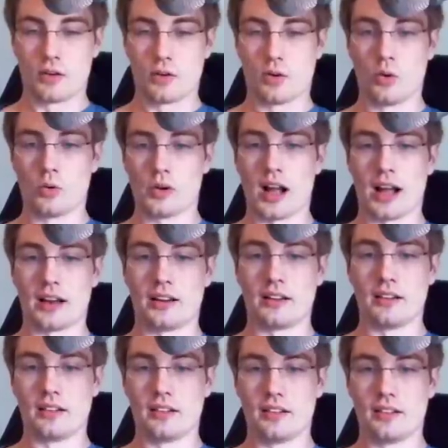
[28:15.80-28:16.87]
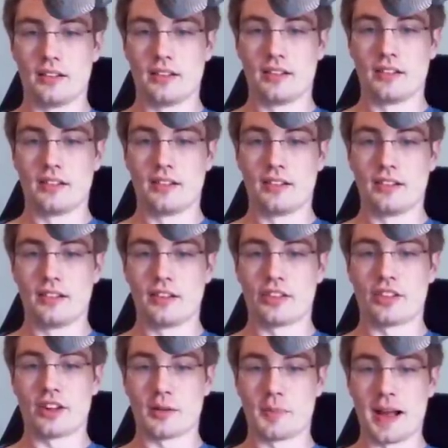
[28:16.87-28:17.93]
Oh, God.
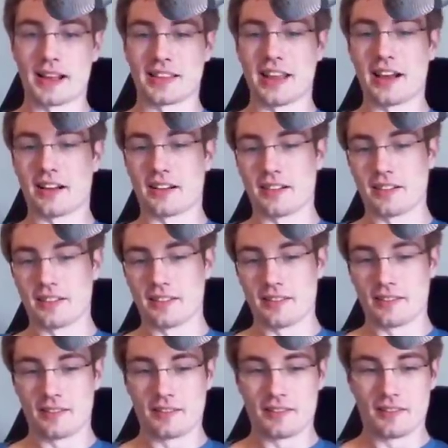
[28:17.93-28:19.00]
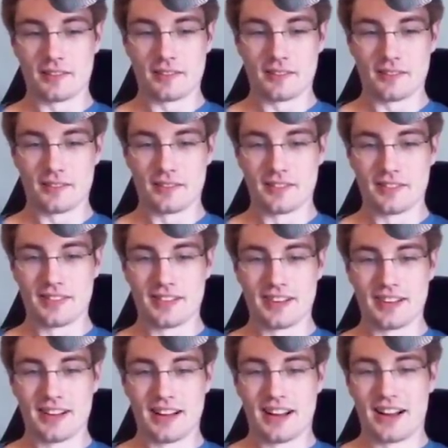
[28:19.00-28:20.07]
Stuck back oh, there. Yeah, I was, yeah.
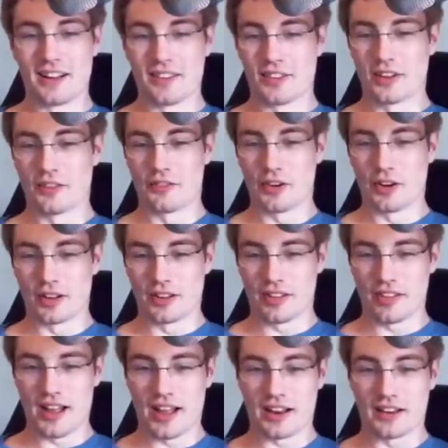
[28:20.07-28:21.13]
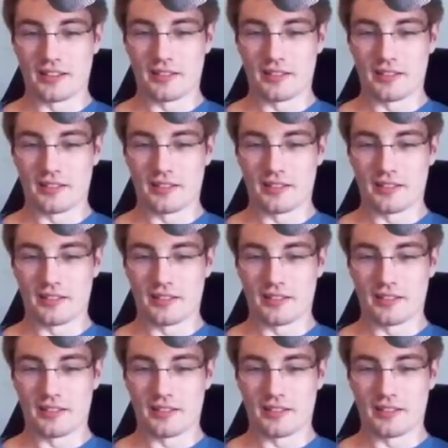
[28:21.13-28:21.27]
I was looking for you on the side.